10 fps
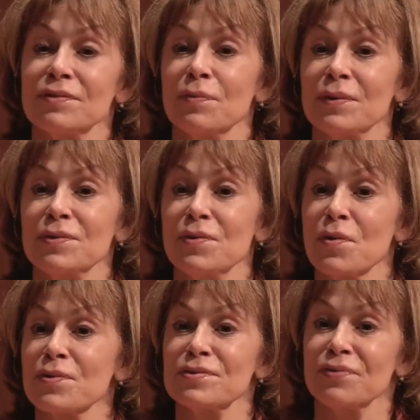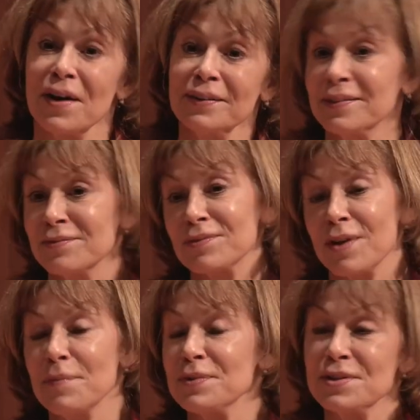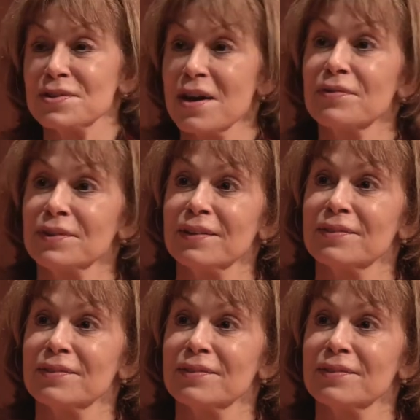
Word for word: what New Yorkers finally come to discover, that